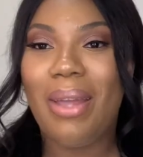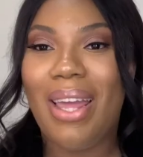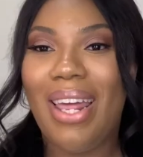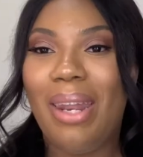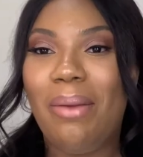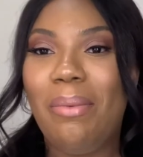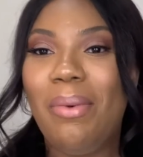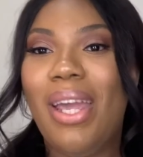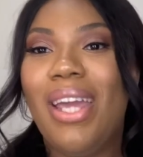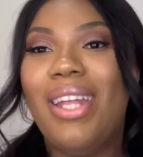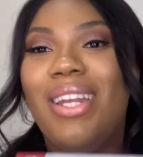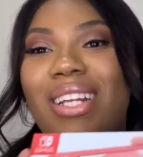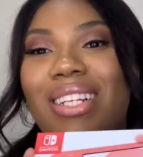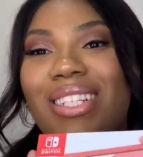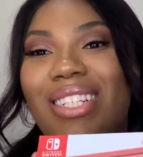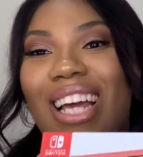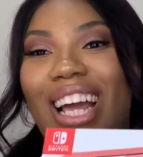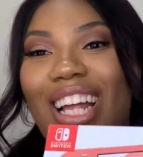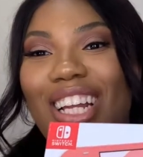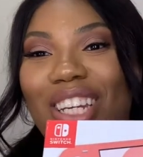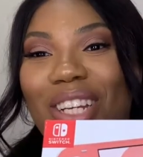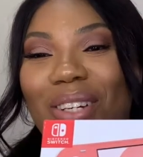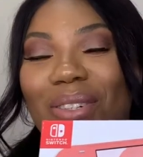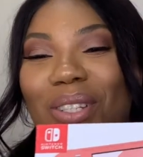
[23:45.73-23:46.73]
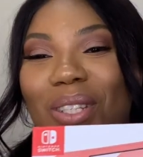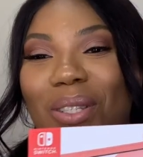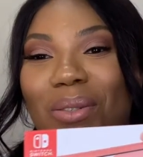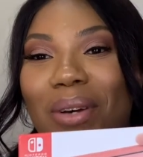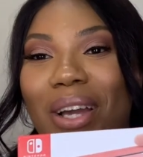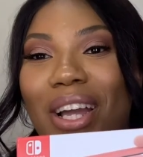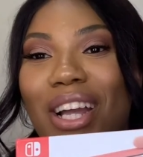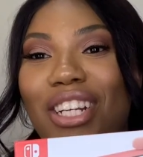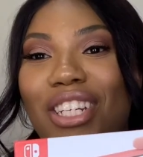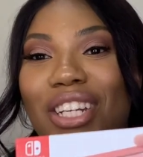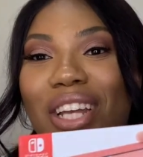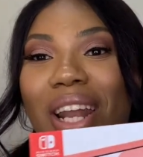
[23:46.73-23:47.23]
Getting me a Nintendo
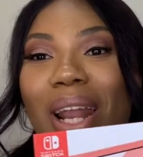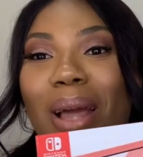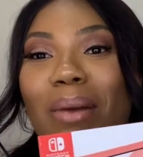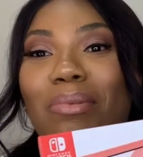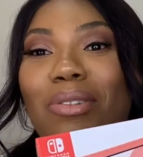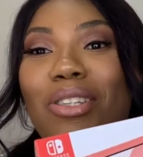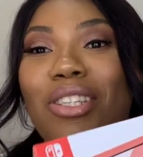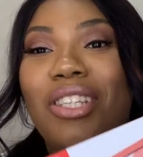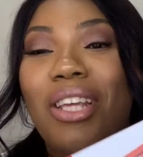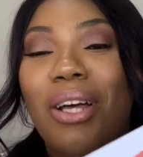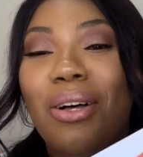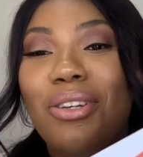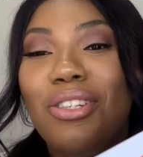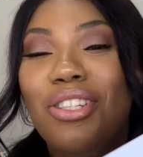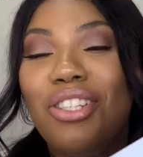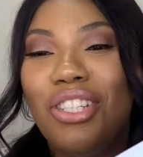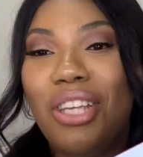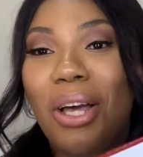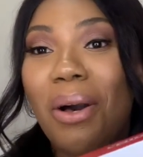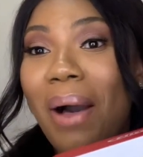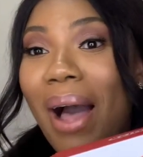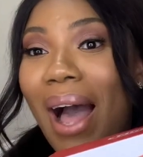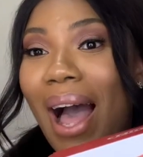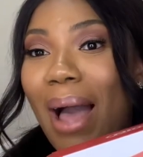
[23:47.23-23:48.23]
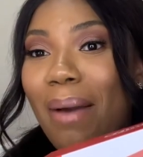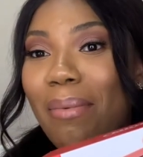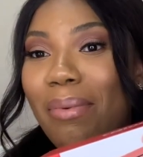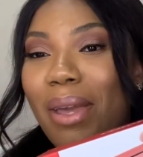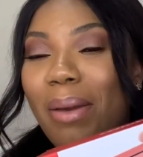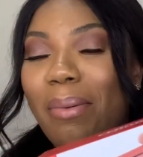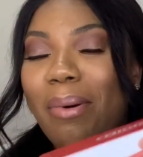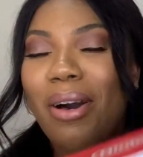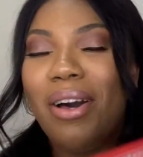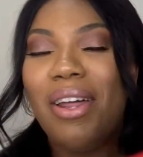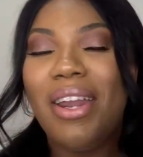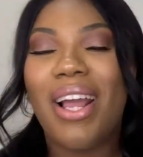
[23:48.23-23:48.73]
Switch and I'm so, so happy
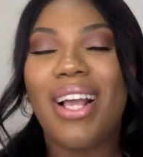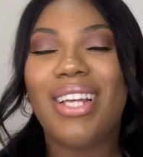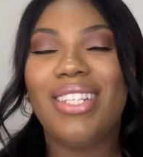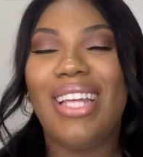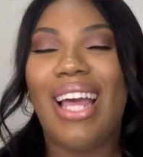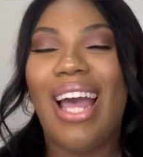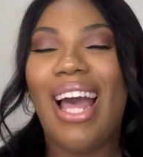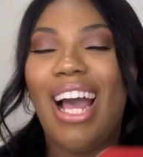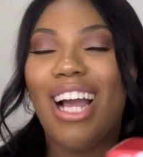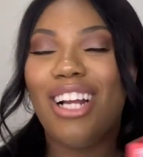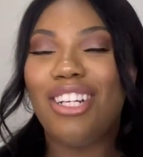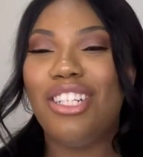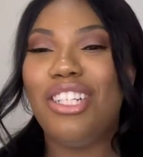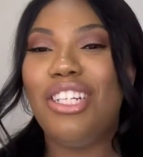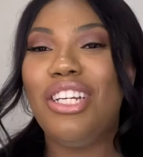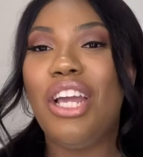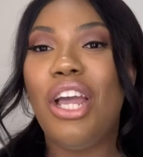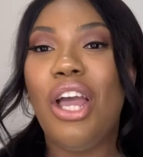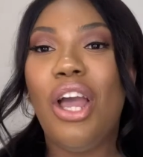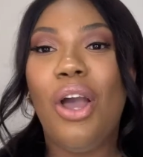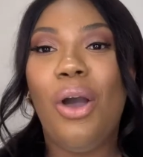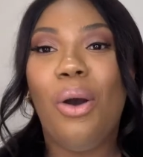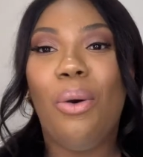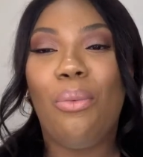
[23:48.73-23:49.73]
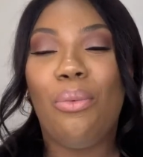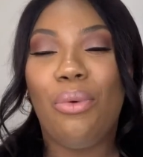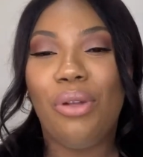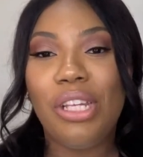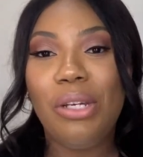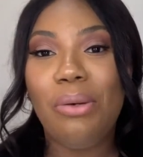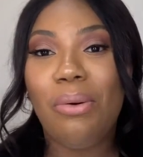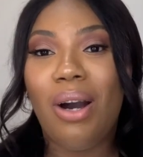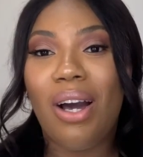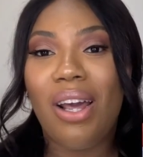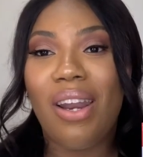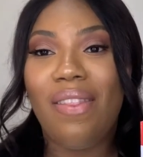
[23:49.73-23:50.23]
about it because I actually
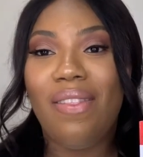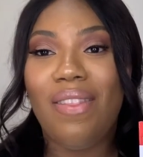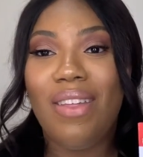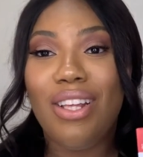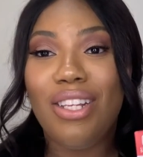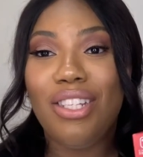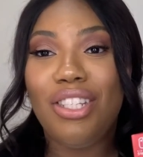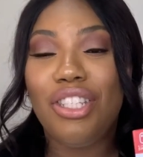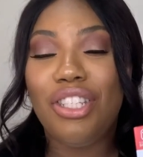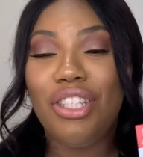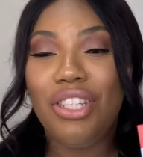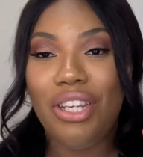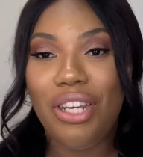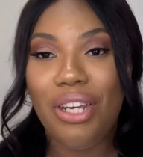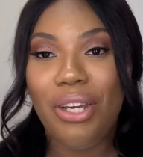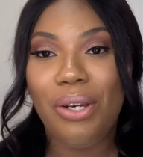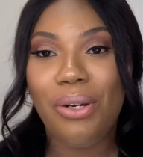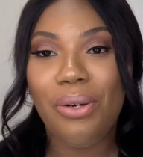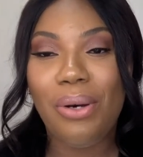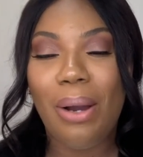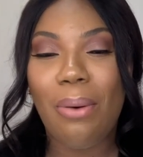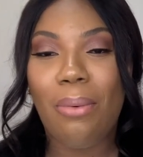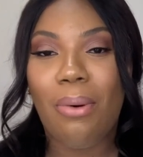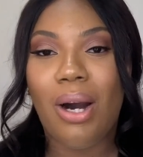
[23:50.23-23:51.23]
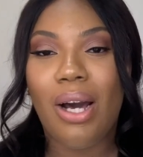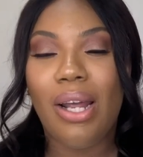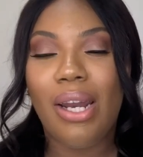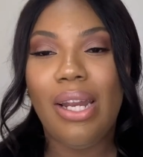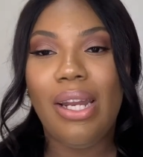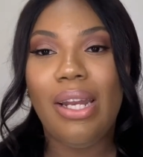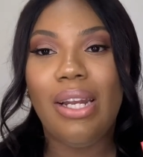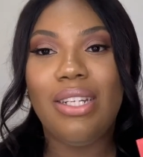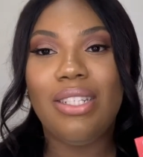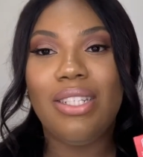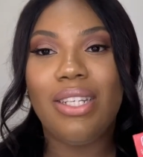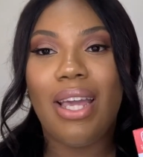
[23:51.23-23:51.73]
really wanted this too. I
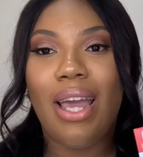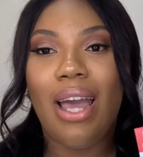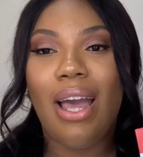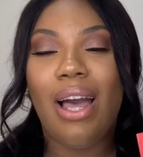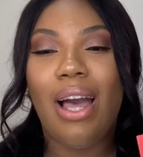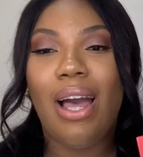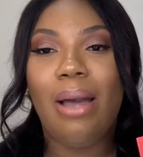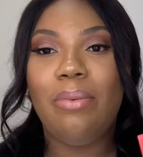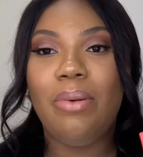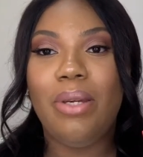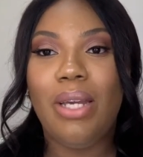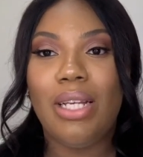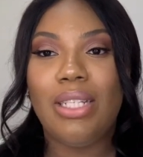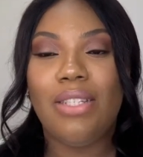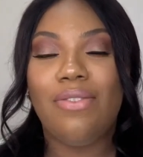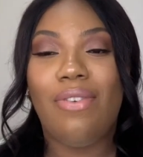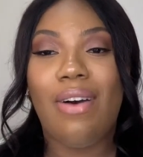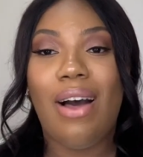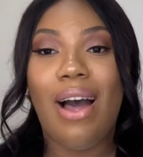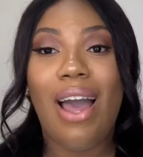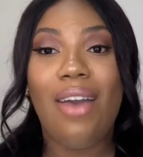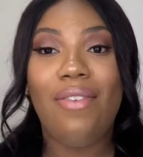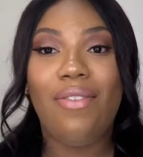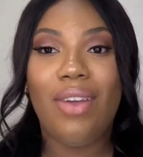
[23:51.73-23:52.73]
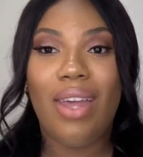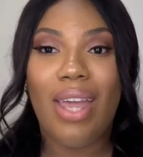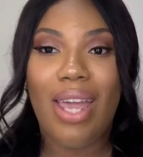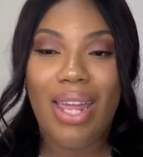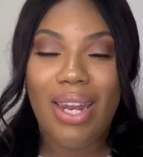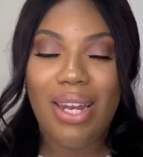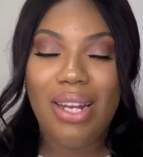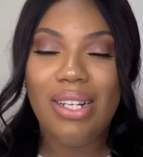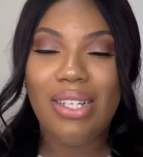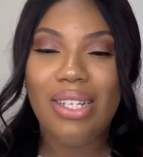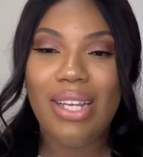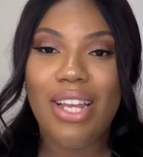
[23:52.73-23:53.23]
wanted to get a PS5
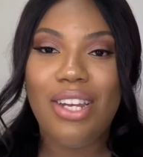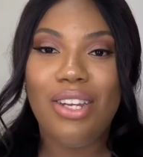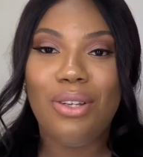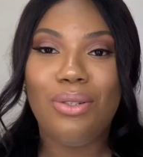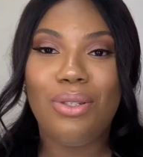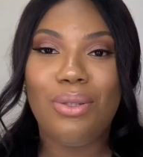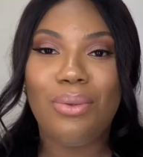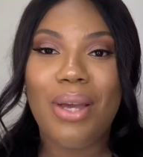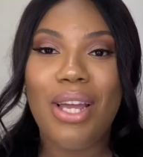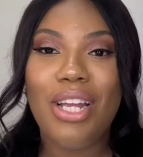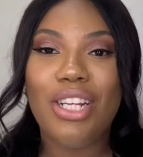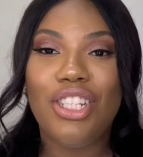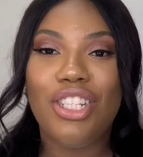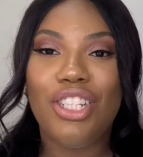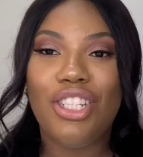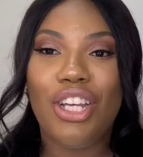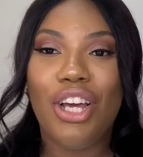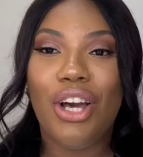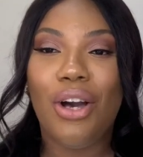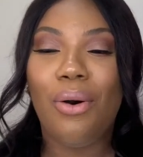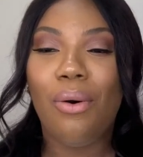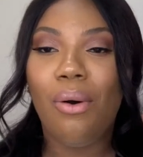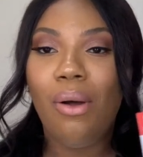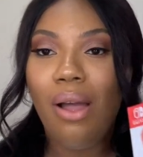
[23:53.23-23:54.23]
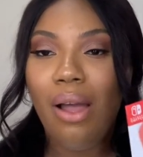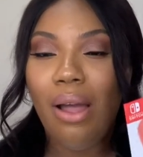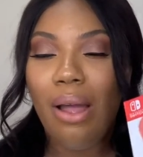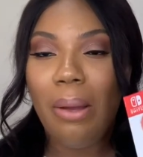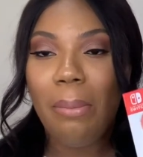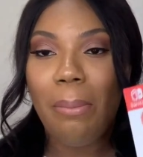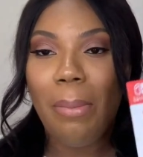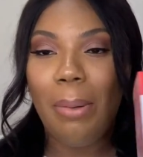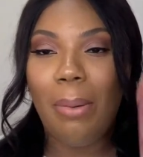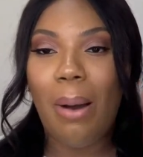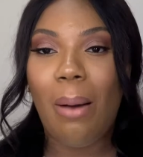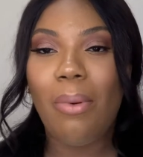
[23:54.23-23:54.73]
and Nintendo Switch. So
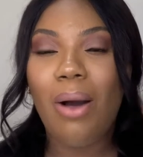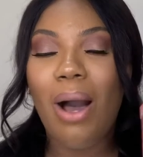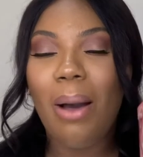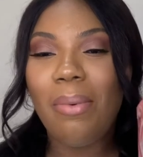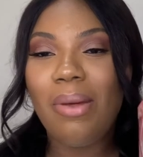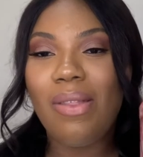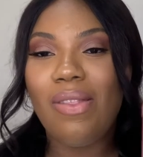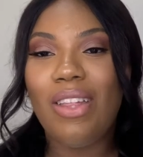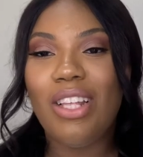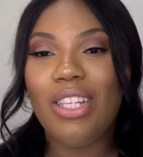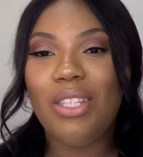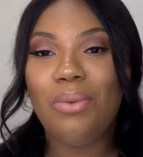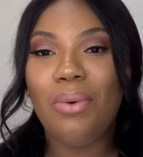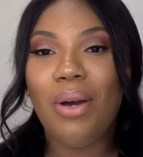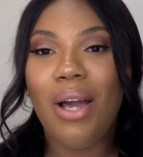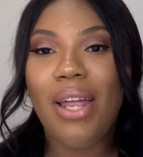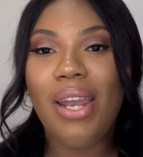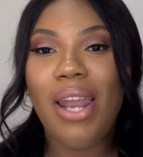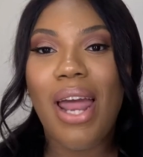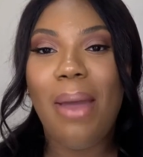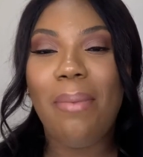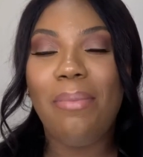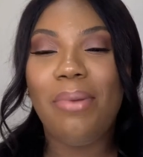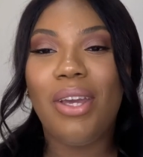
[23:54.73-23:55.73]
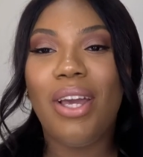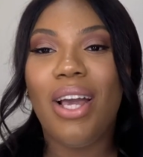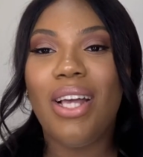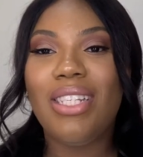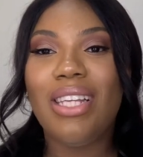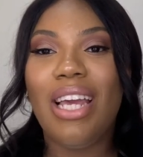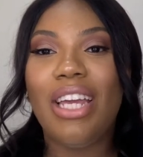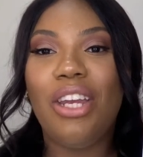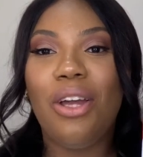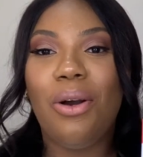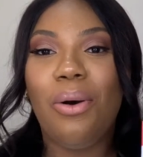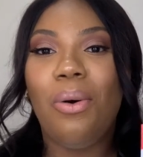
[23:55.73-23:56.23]
my mom got me this one and because
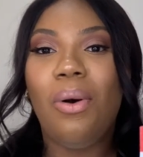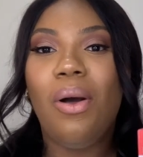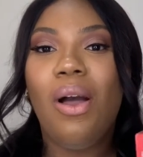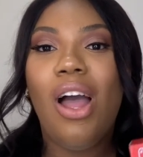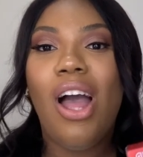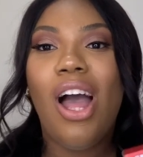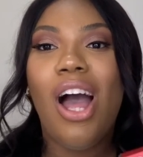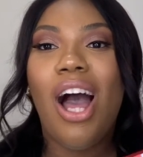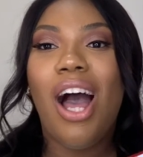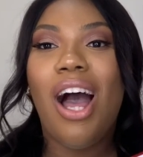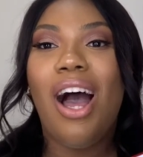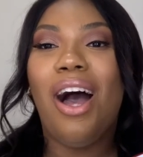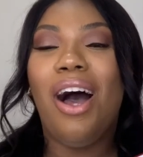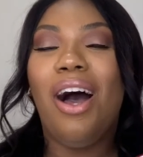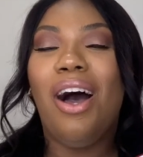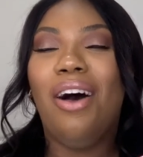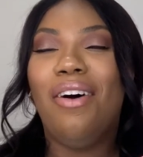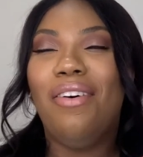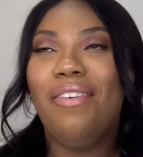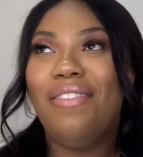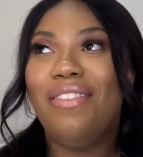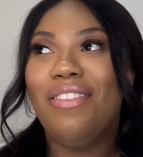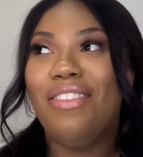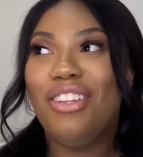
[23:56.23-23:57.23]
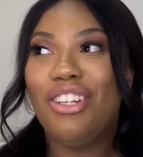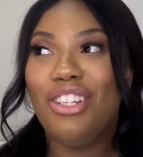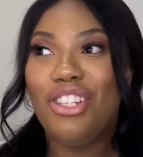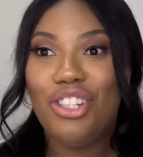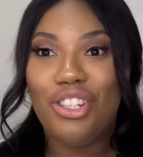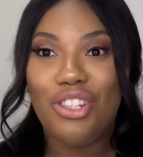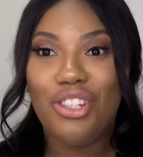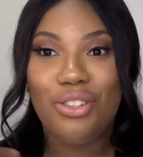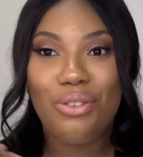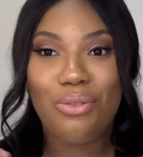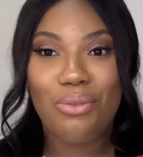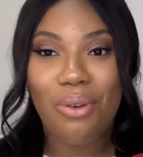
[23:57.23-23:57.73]
I know of the
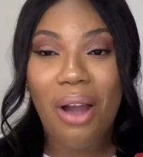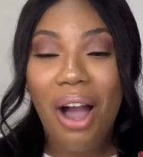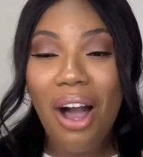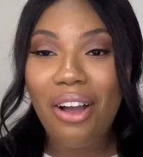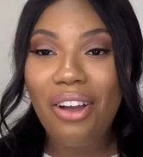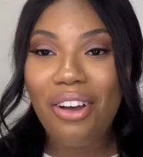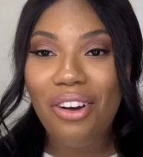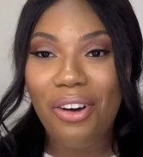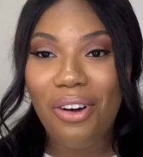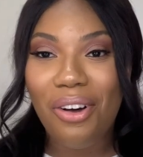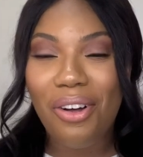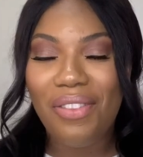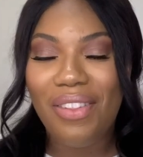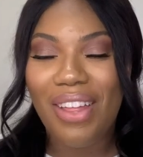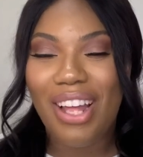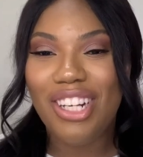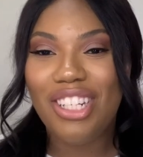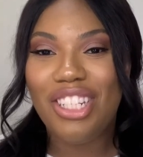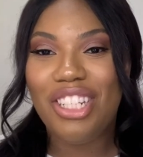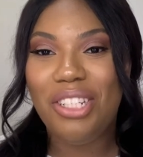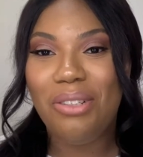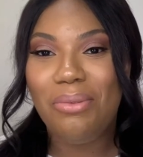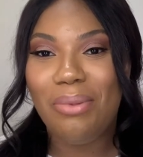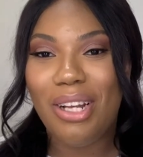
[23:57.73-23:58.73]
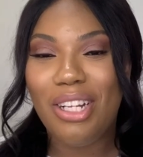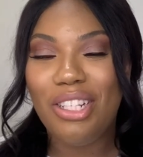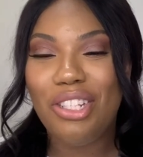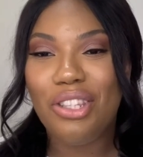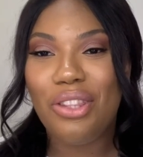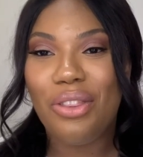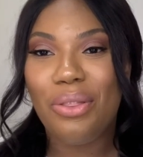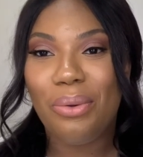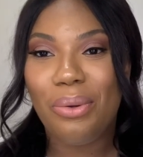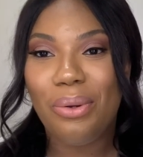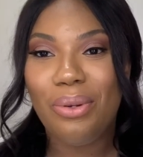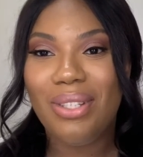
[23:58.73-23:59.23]
struggle that she
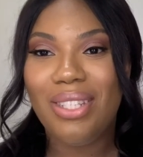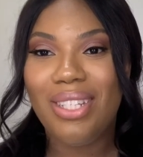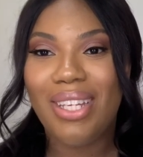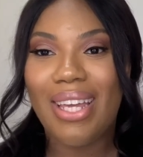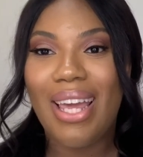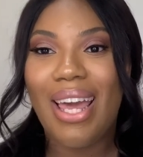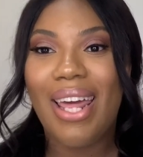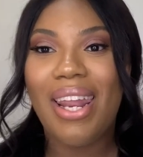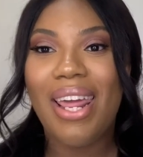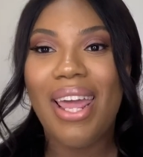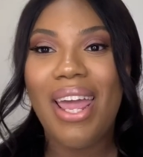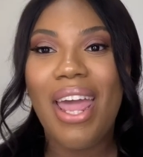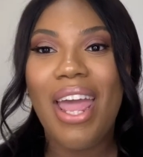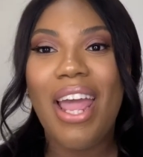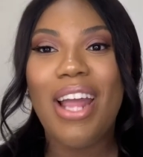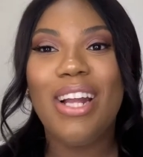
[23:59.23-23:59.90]
went through to get it, it